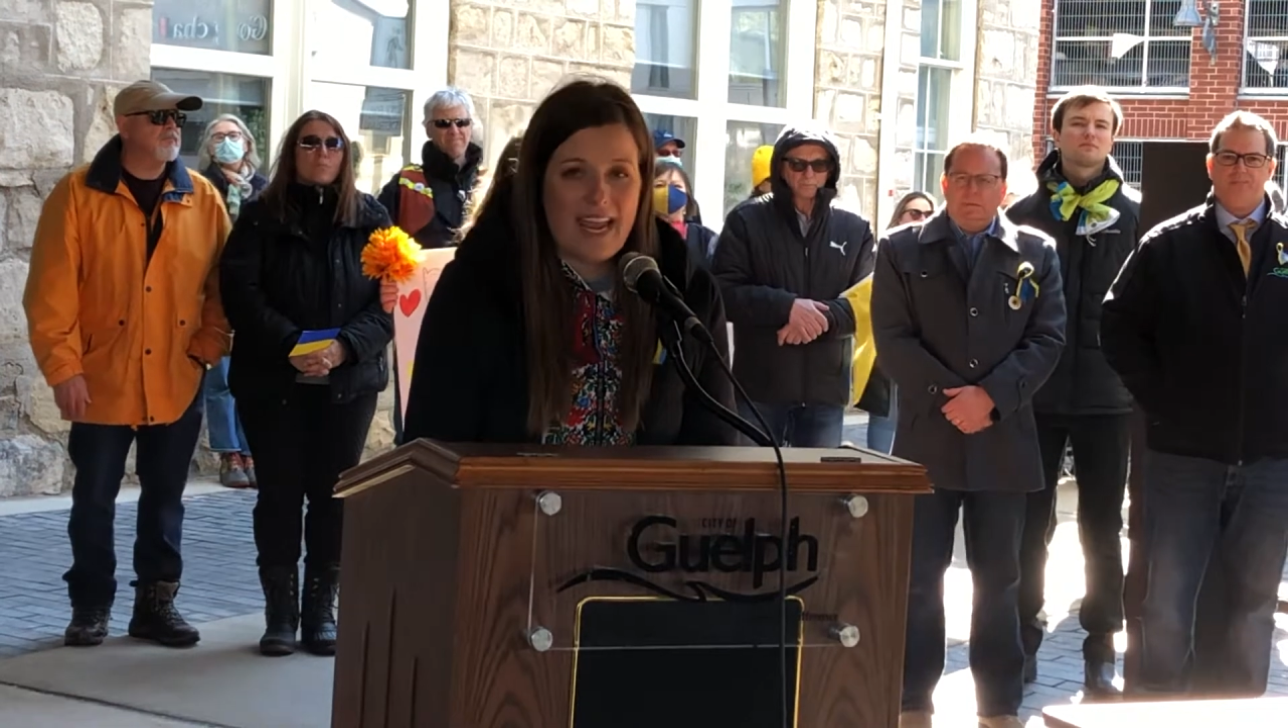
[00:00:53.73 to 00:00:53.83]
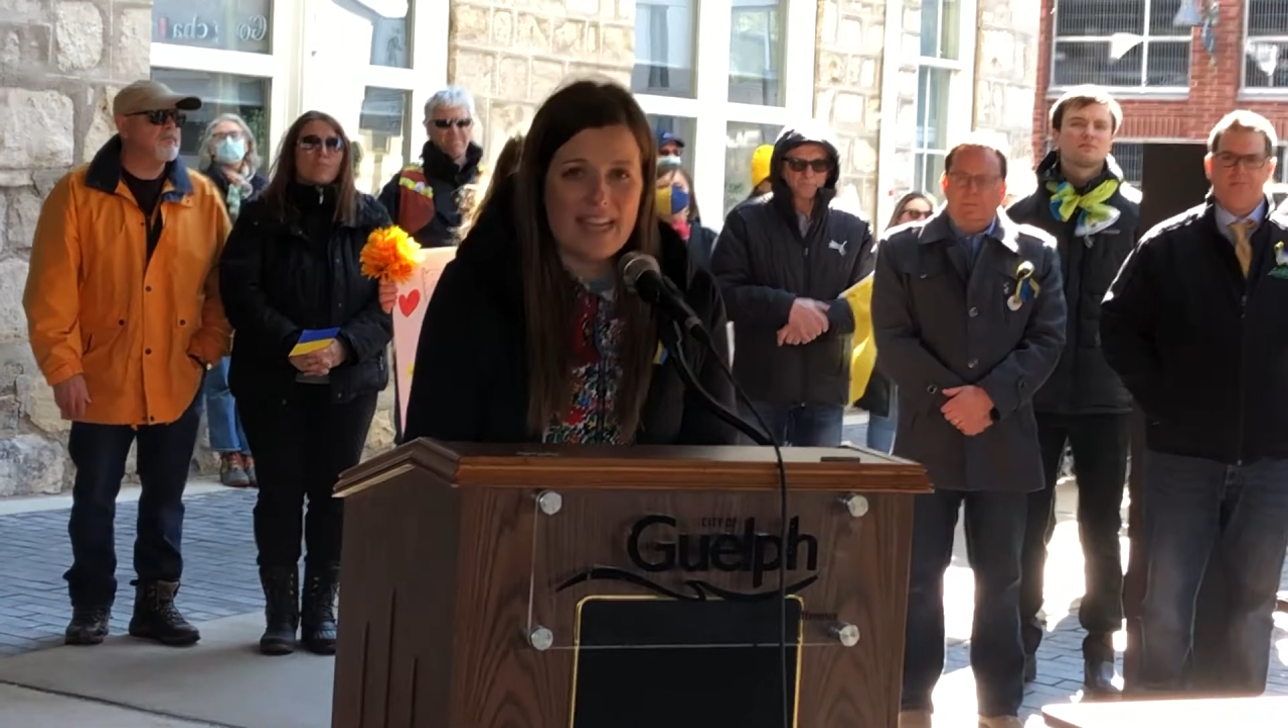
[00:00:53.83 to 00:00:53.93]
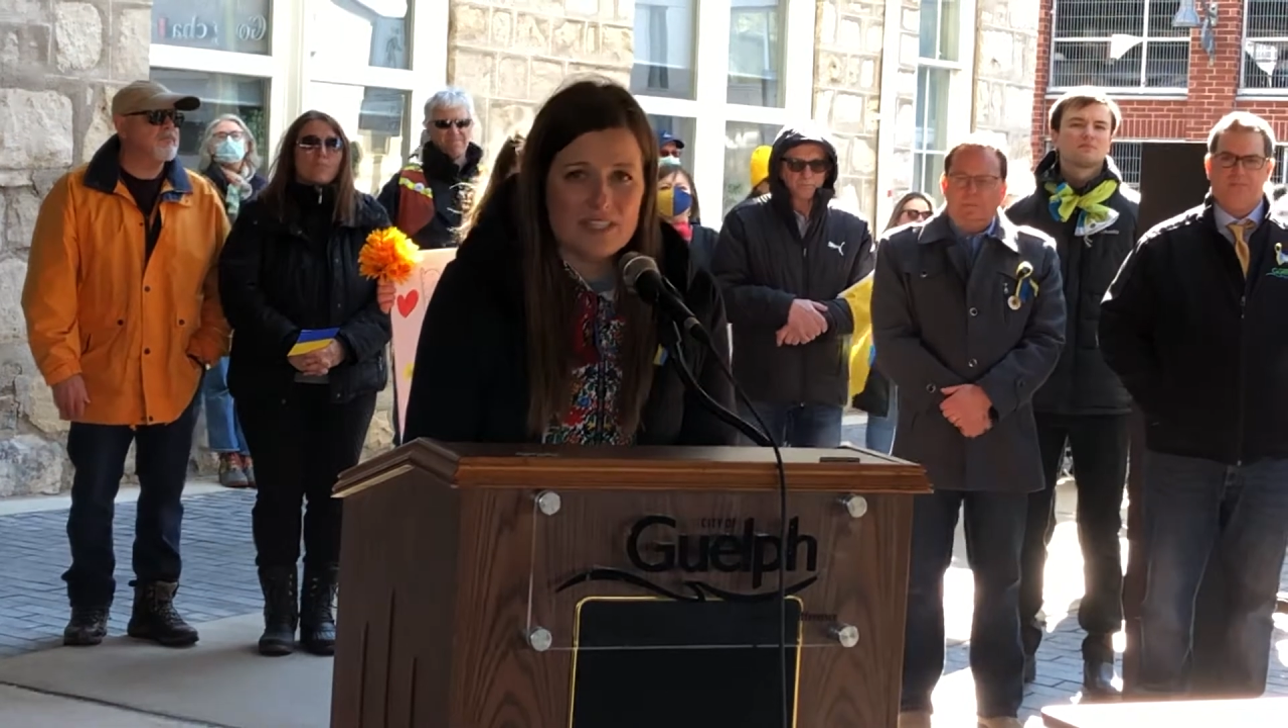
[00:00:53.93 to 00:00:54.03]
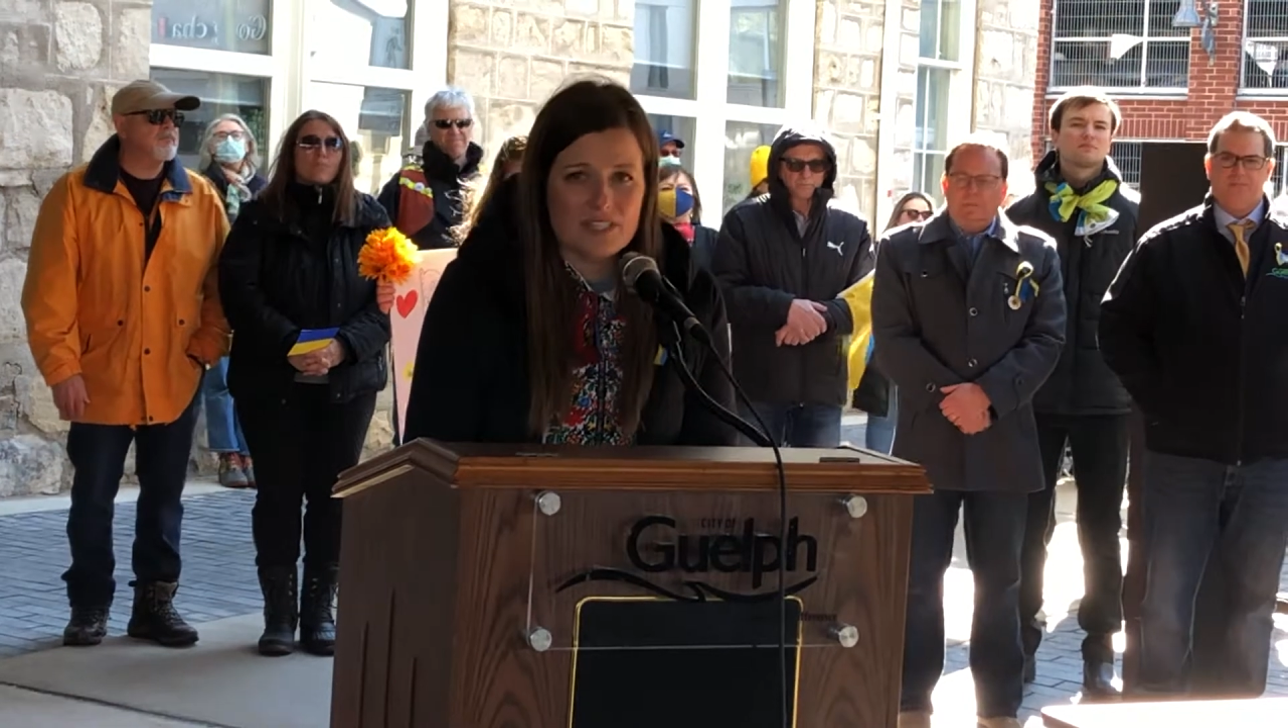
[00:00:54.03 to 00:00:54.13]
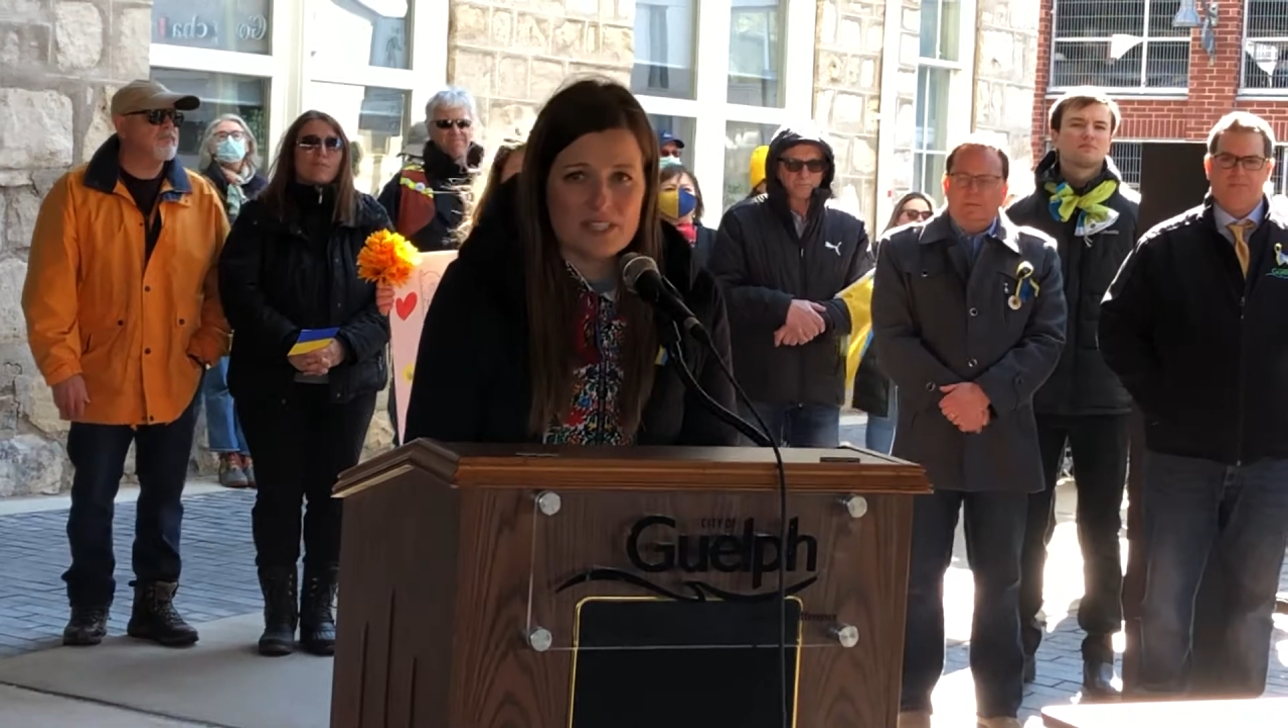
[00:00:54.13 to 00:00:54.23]

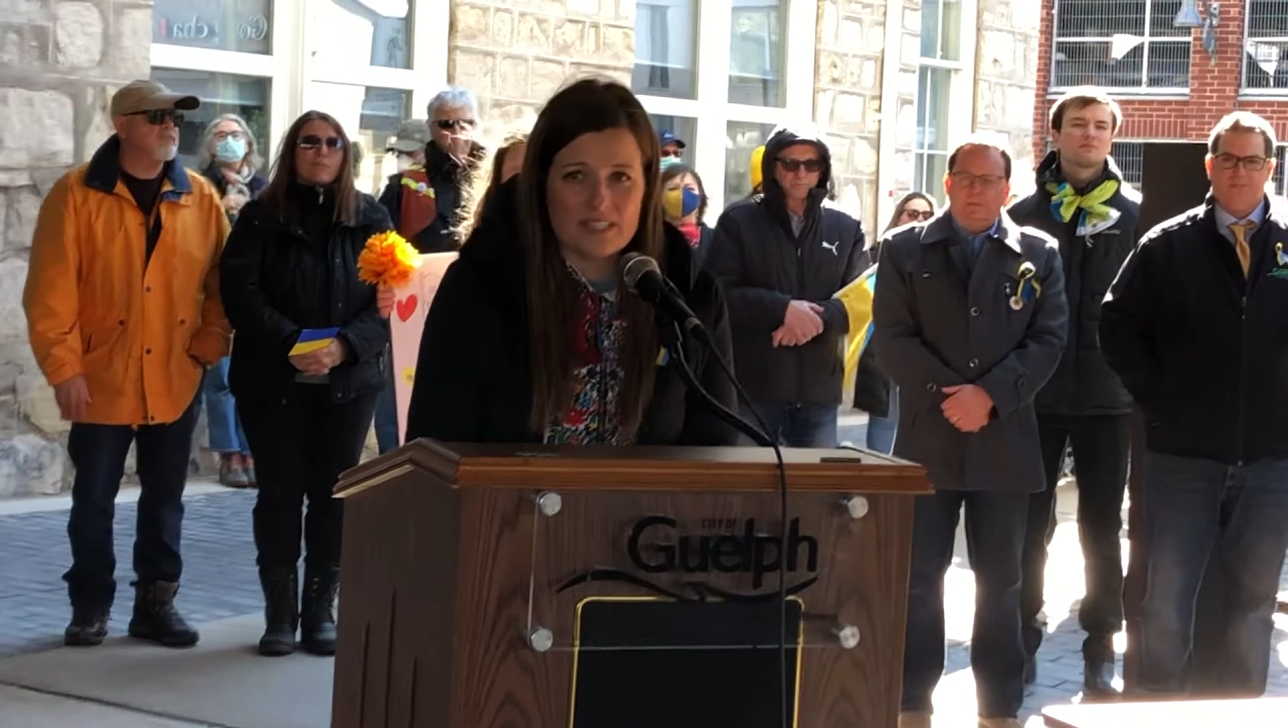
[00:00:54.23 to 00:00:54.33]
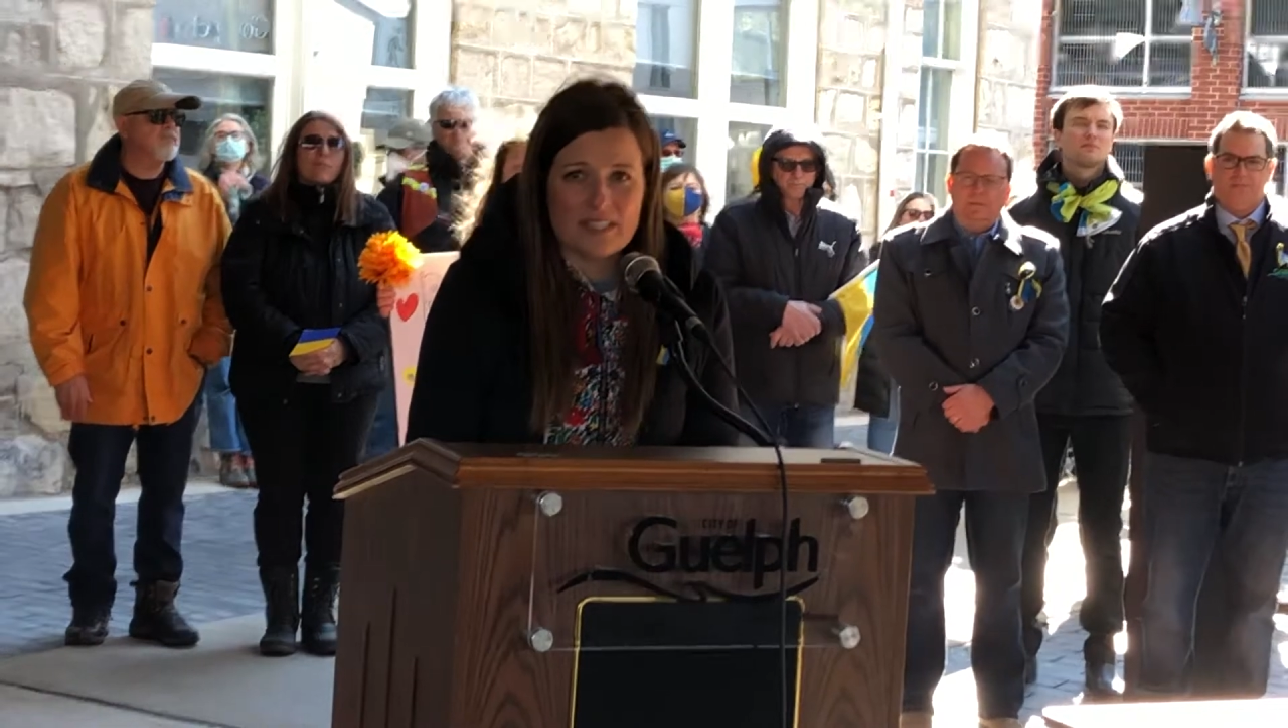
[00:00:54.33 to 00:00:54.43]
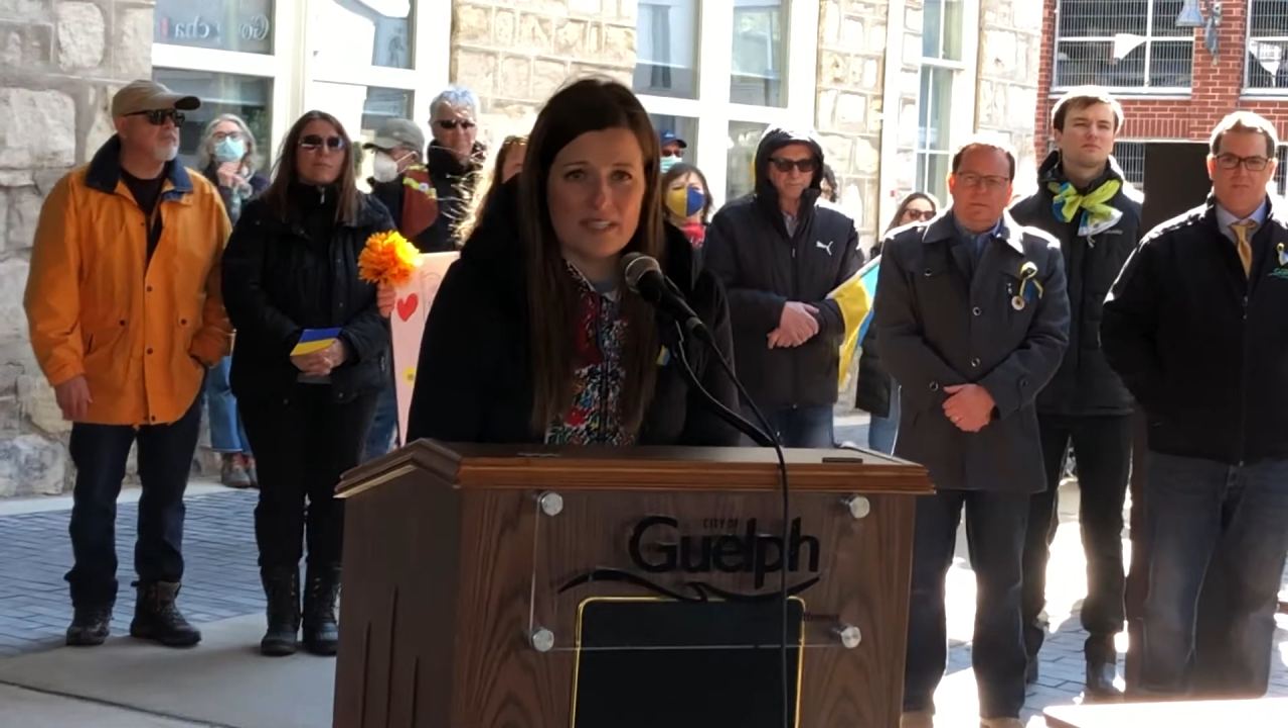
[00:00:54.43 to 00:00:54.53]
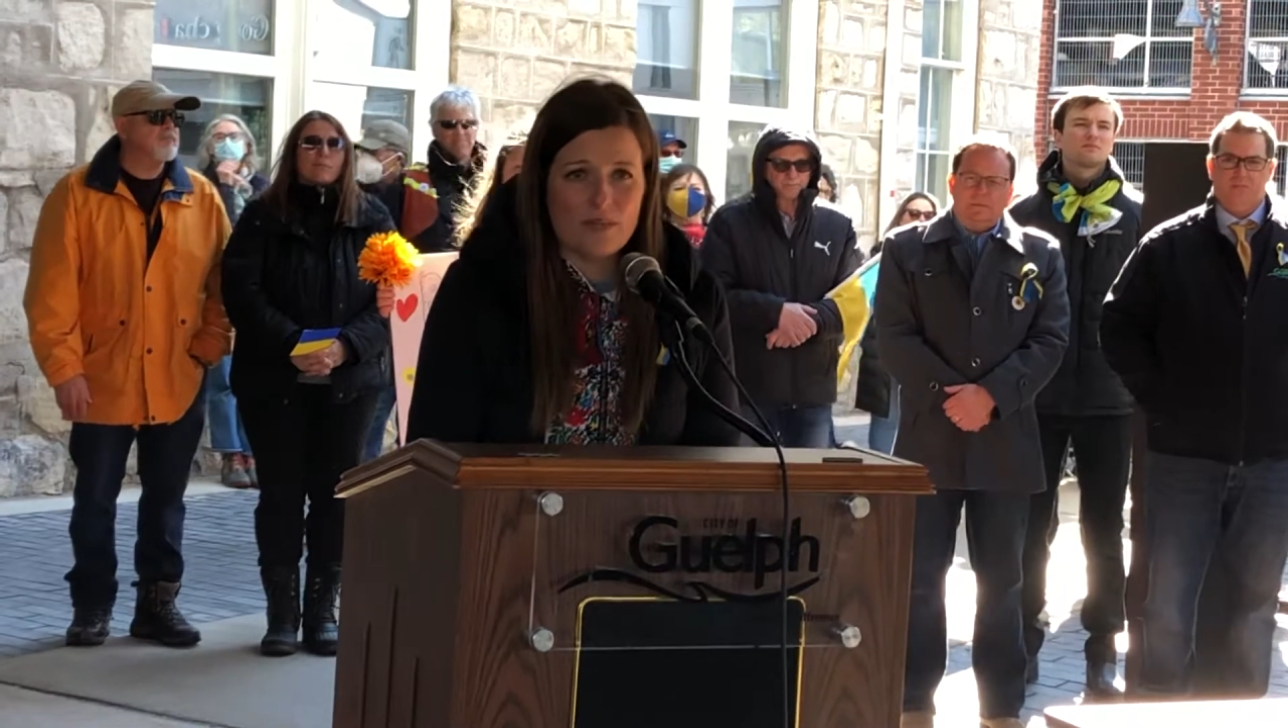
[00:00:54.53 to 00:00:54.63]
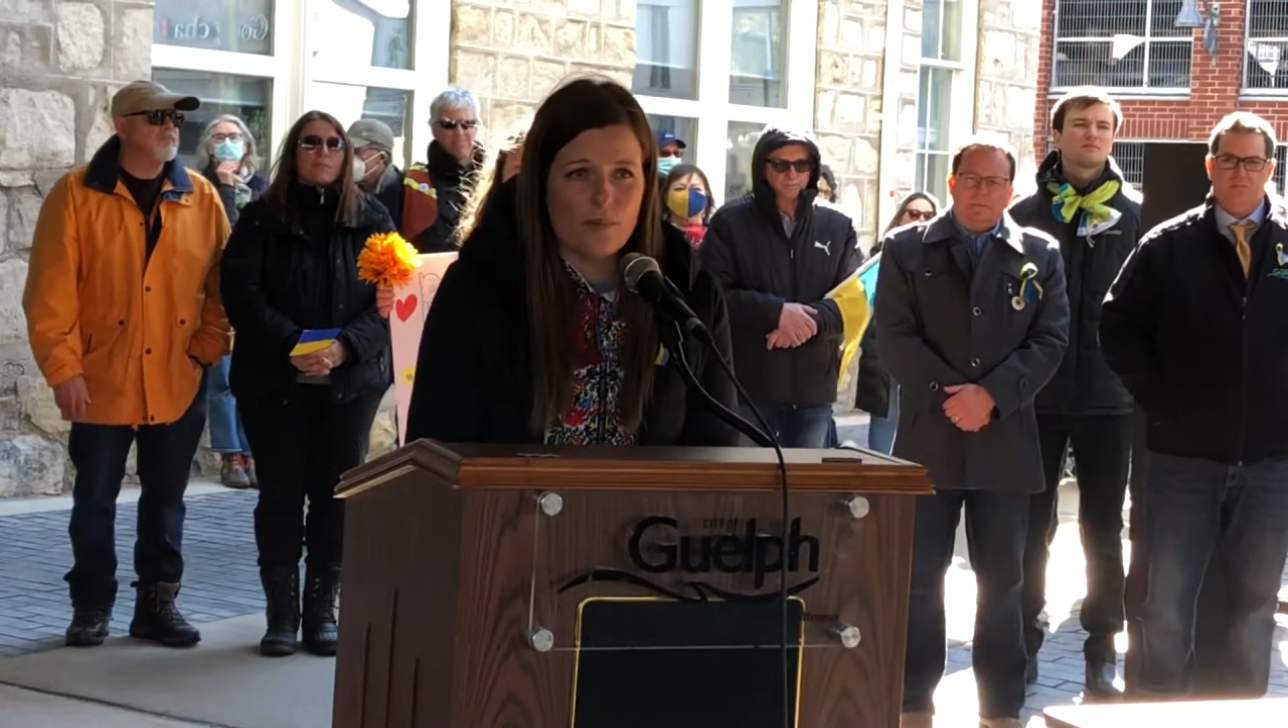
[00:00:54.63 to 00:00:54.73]
anxiously